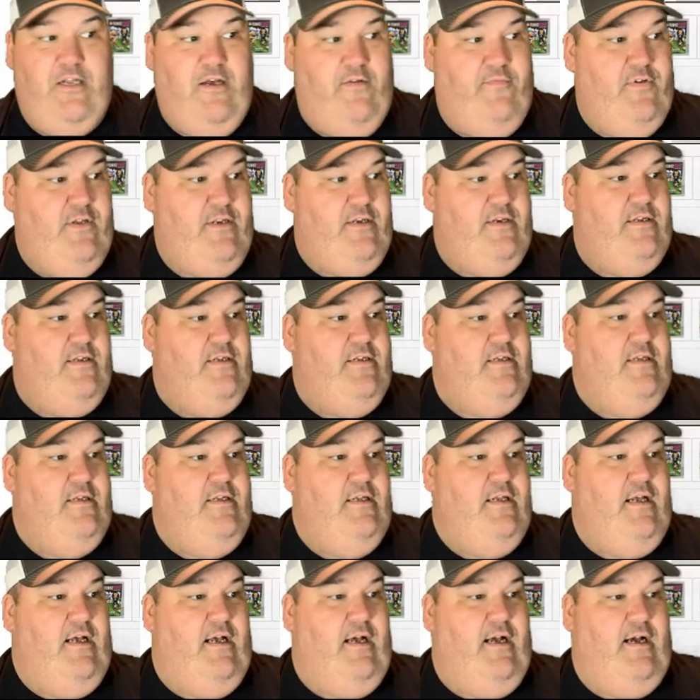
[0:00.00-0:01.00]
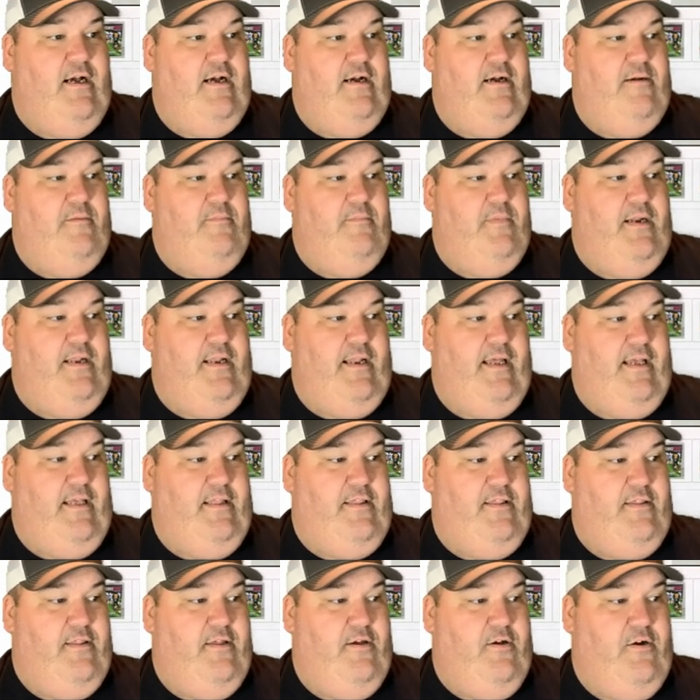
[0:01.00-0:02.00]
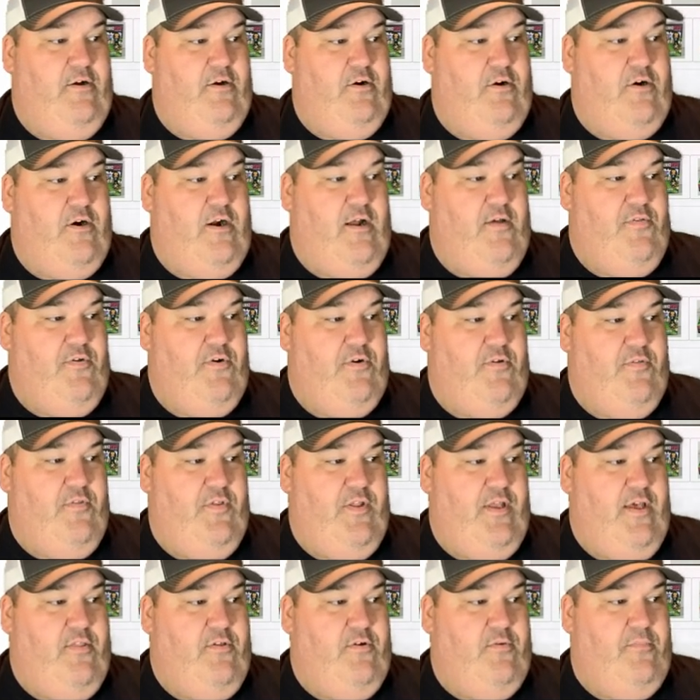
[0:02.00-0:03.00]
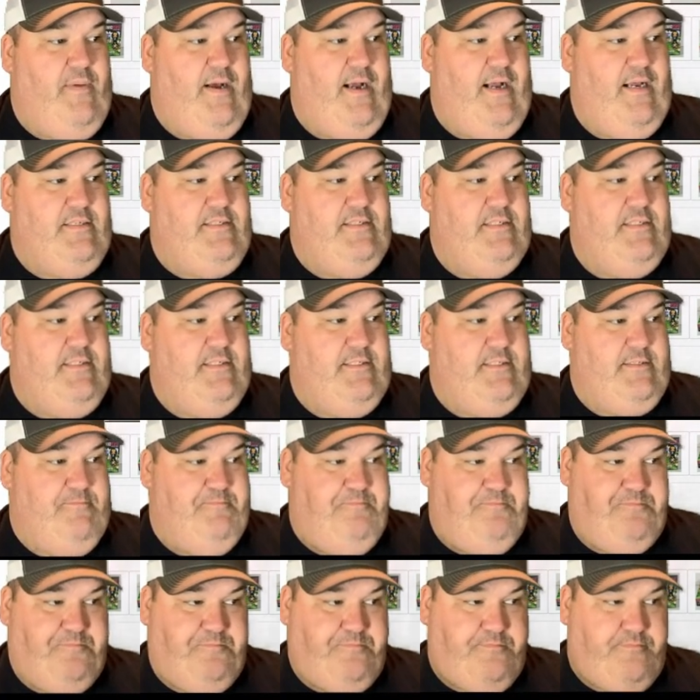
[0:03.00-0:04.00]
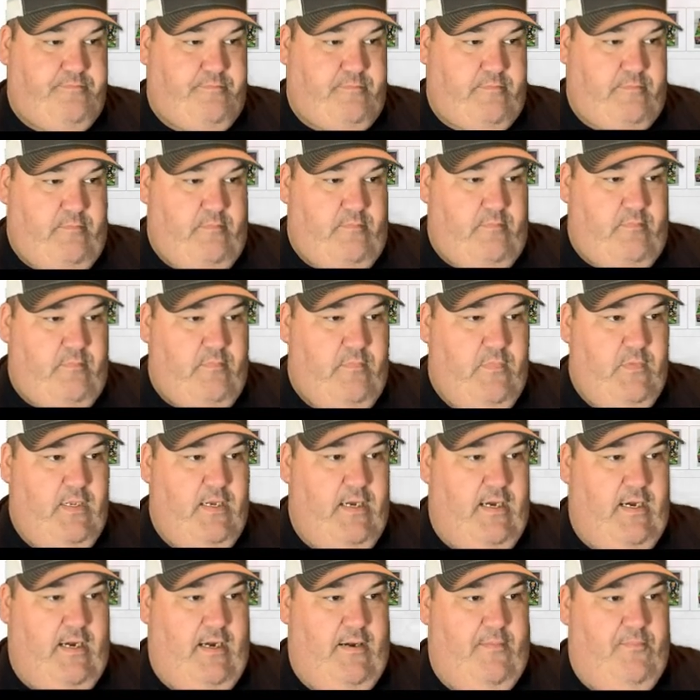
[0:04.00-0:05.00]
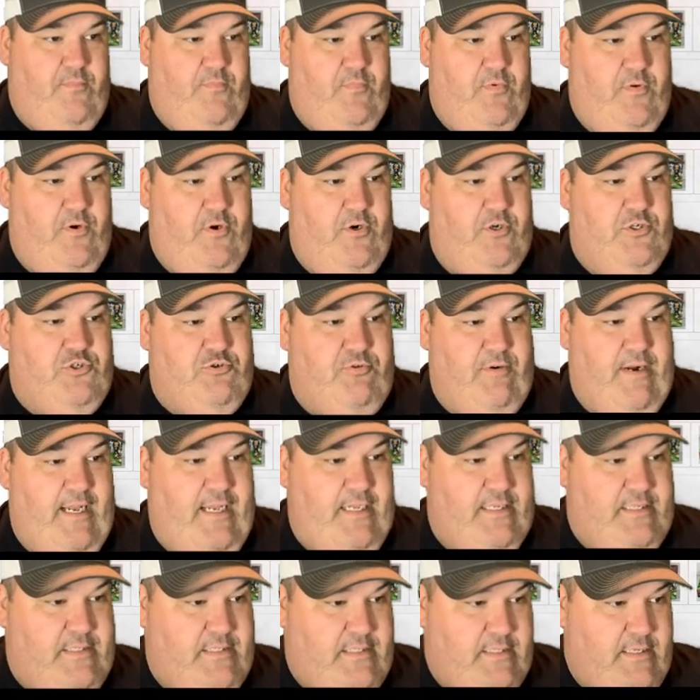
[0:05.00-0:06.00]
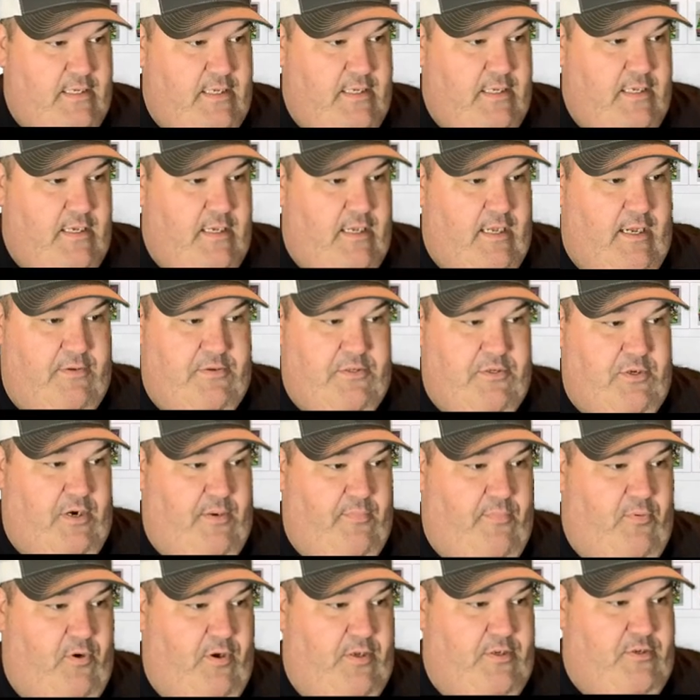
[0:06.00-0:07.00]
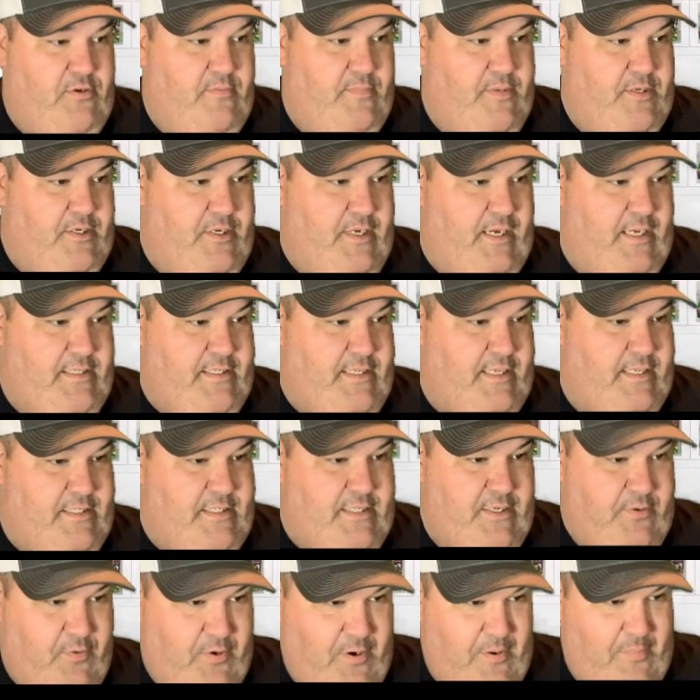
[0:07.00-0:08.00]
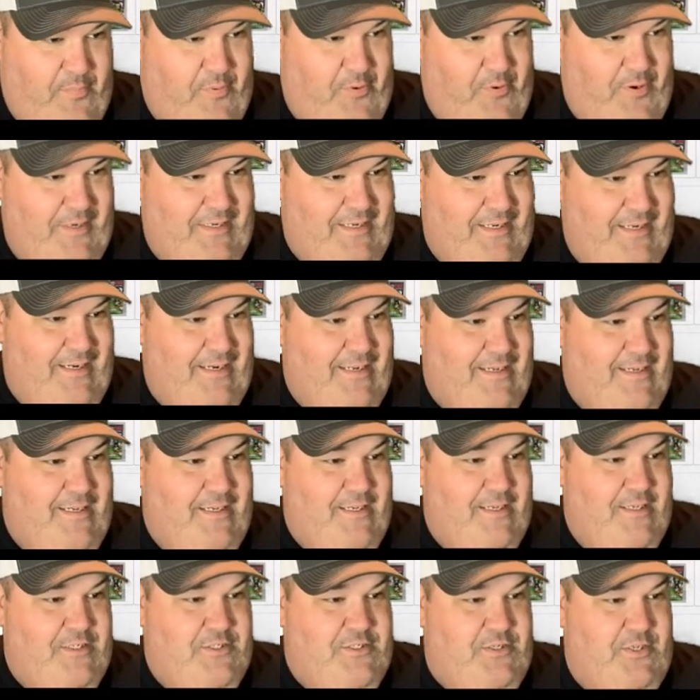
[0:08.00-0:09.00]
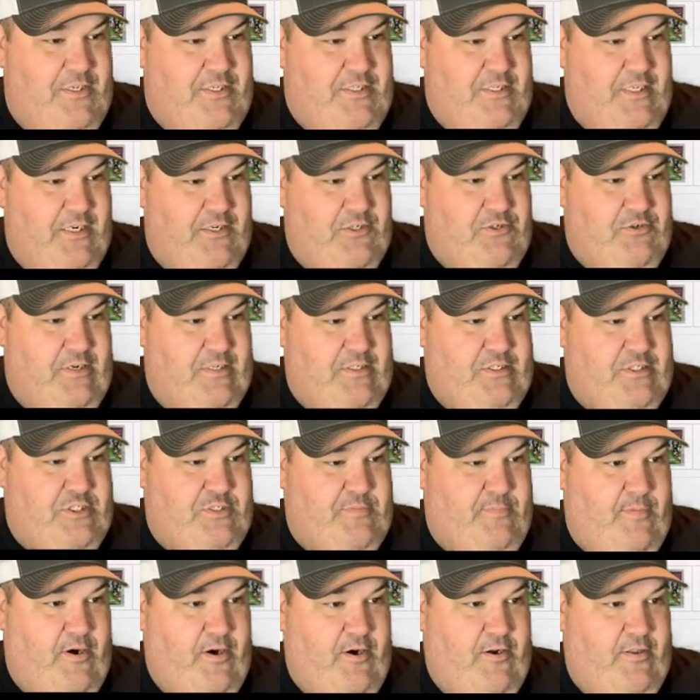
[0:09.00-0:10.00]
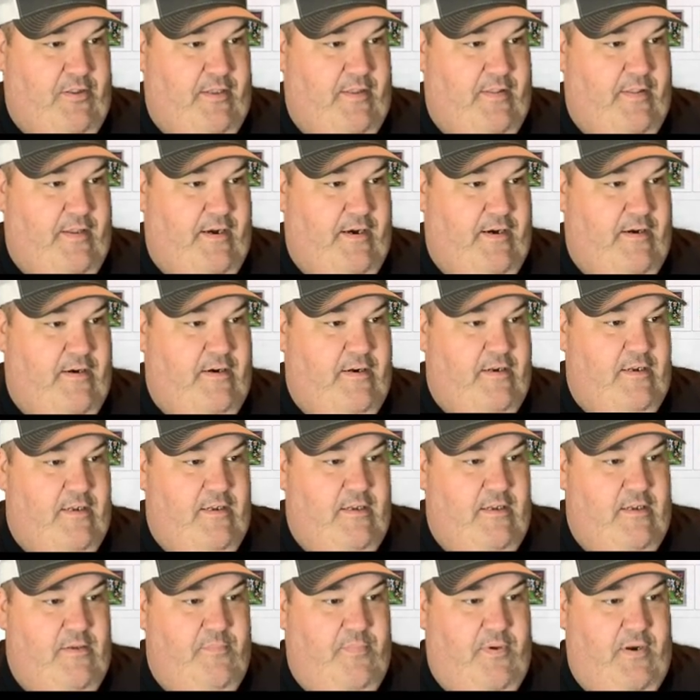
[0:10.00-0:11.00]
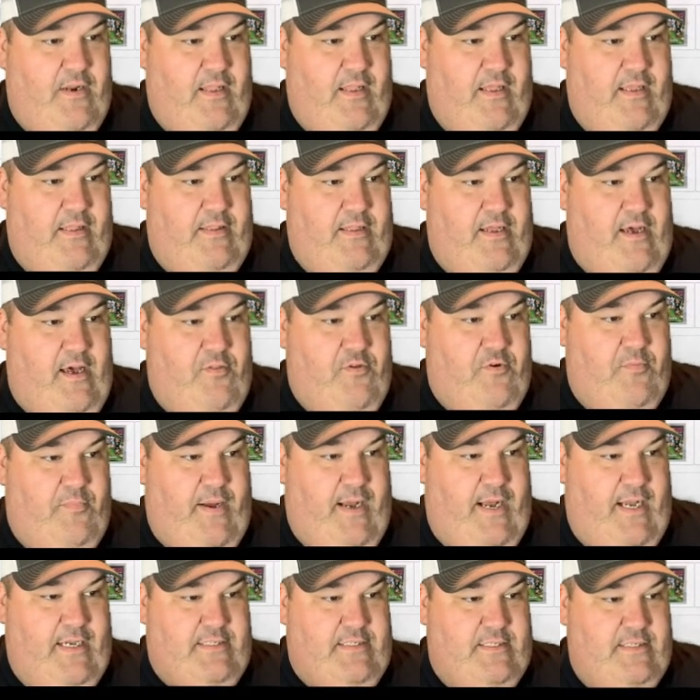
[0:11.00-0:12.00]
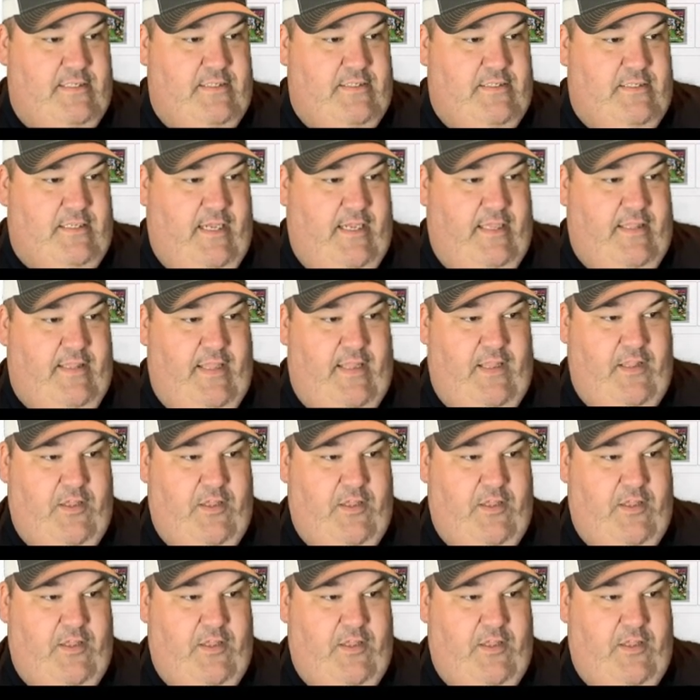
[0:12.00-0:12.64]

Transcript: of it. Um, and like the her other the other boxes, um, her dress. I was going to point to it, but you guys can't see where I'm pointing. So you can see the dress is sparkly there, but on like the other boxes, like they